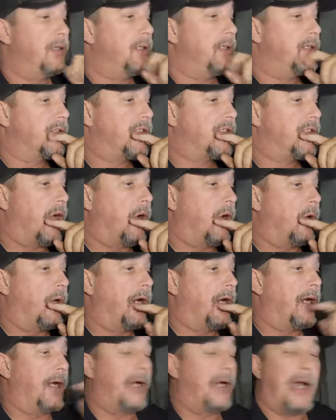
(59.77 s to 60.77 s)
So
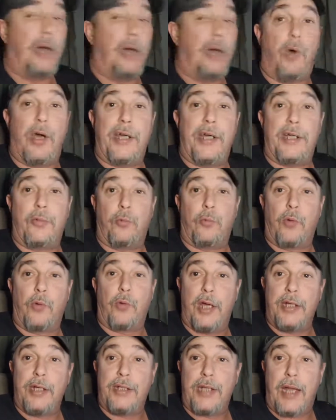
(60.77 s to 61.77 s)
I wanted to
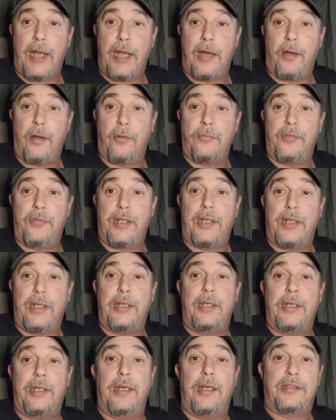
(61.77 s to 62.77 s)
run down
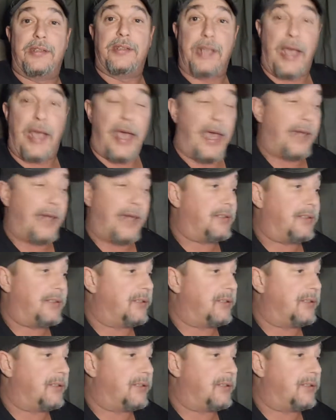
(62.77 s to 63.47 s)
the exact